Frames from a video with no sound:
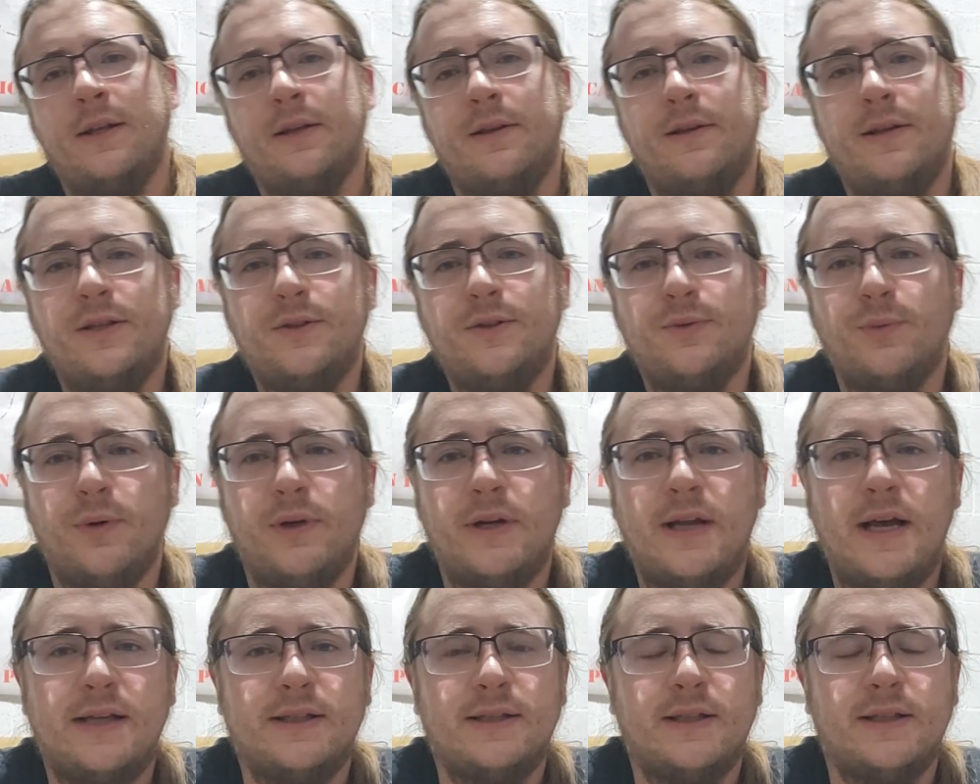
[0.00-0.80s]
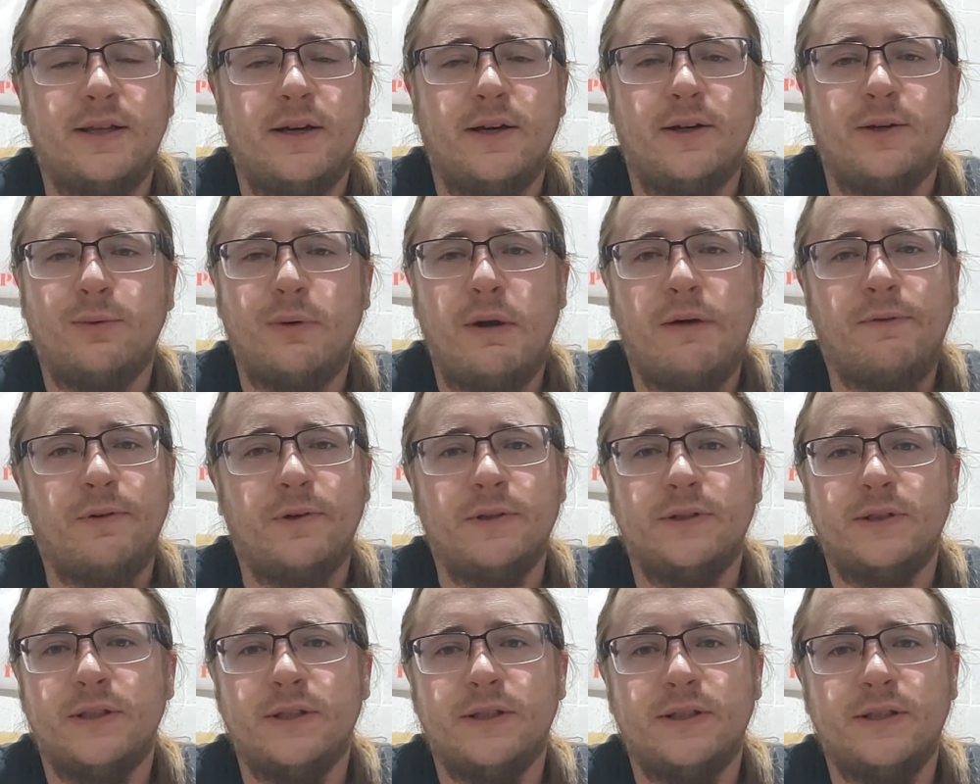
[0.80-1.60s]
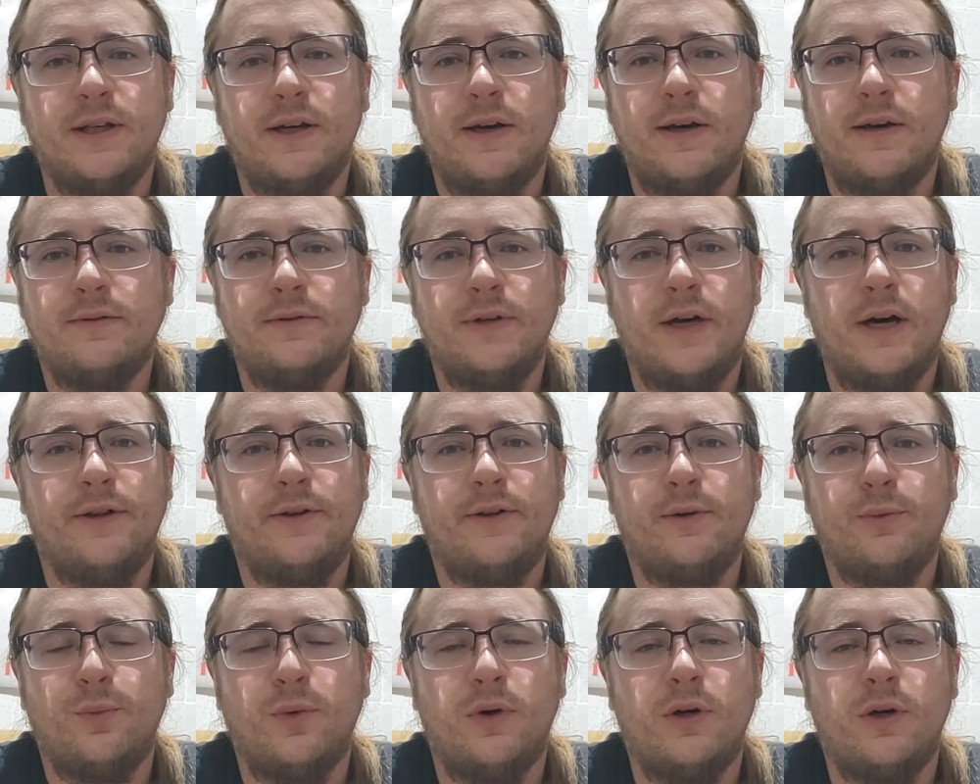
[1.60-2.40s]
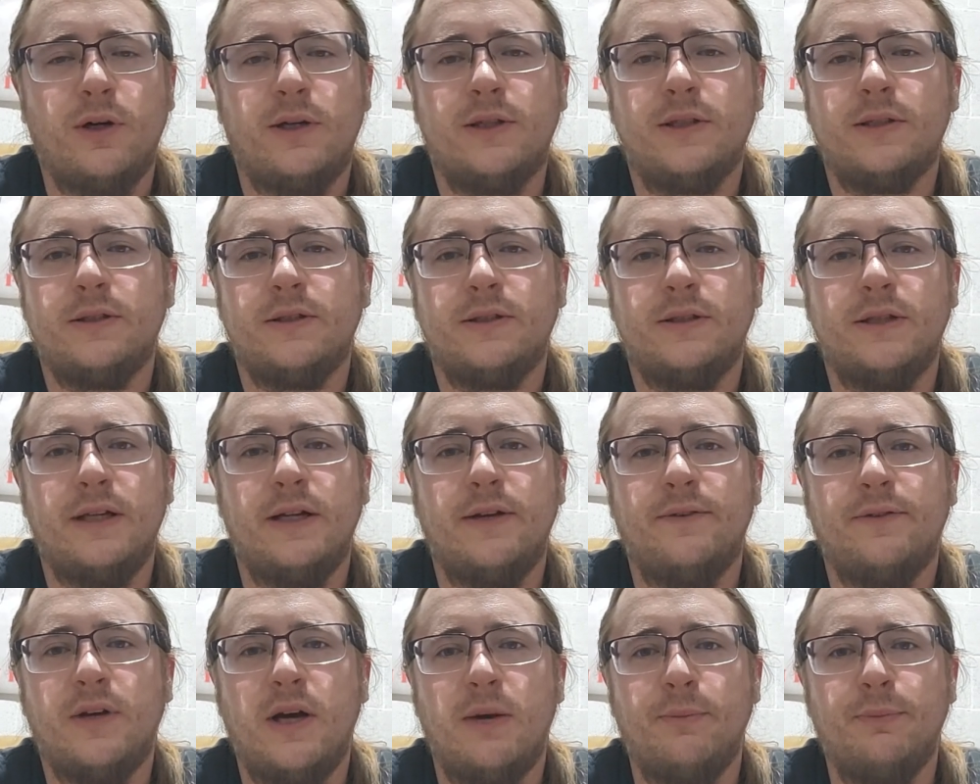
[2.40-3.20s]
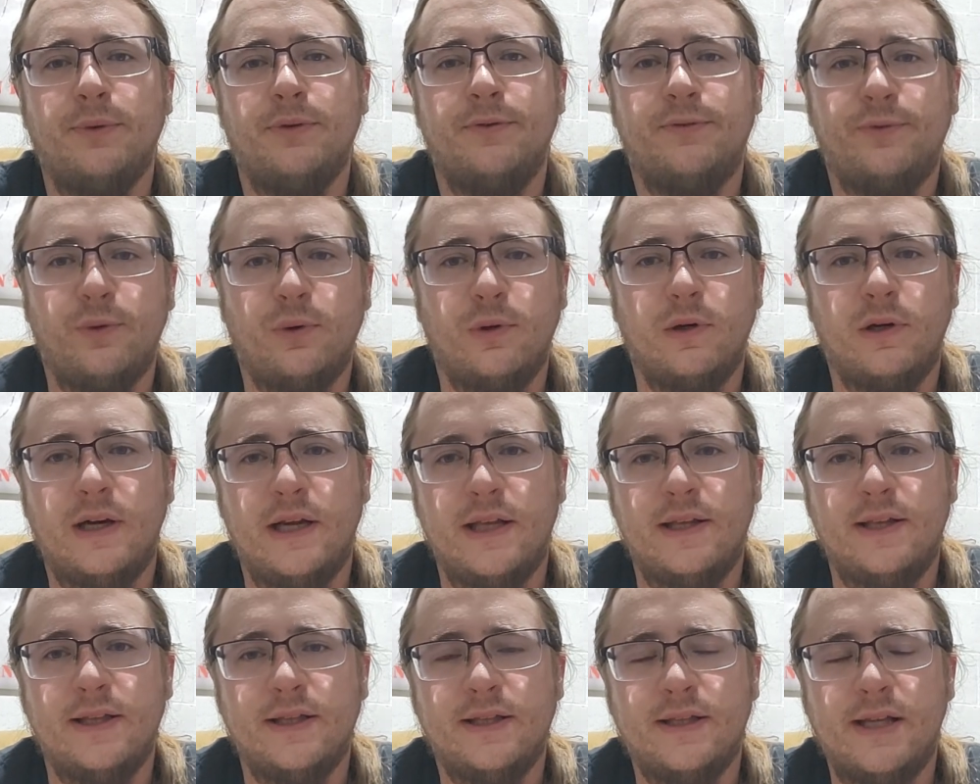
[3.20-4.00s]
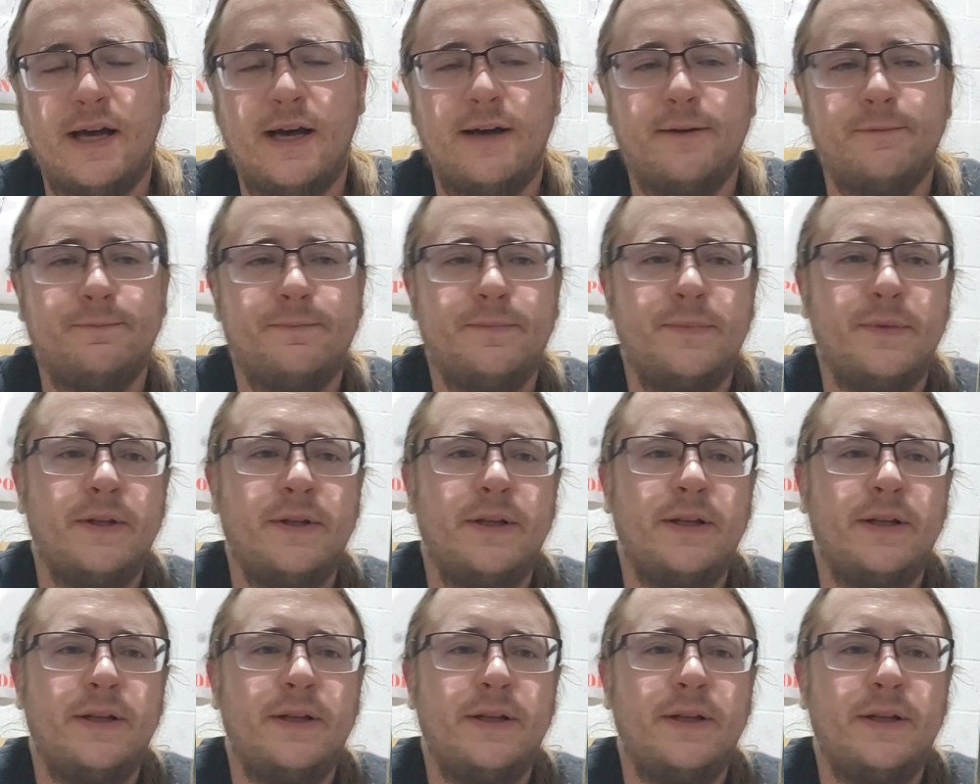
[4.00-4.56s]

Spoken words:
This one has a ton of references to other works that have come before in this town.